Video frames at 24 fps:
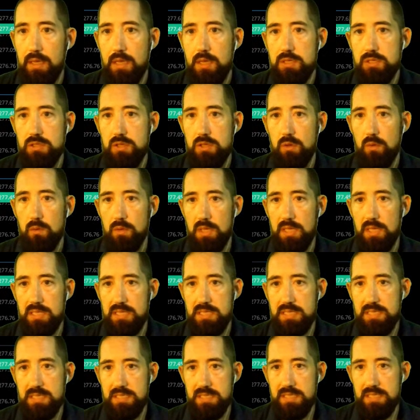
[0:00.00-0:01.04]
So let's
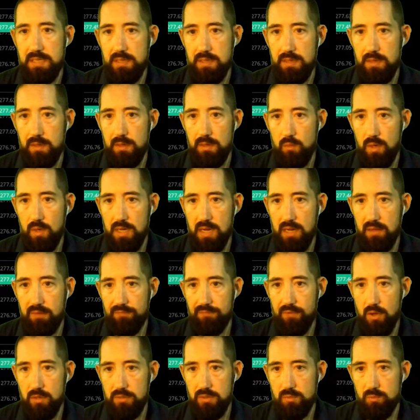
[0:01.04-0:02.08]
see what kind of
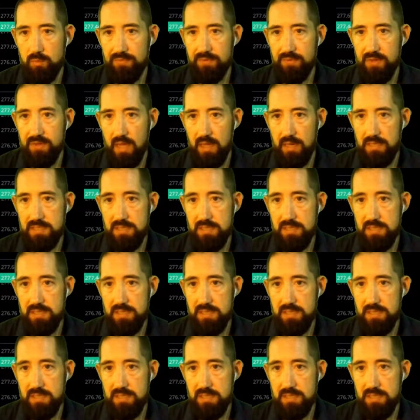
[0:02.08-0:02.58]
volume we've got.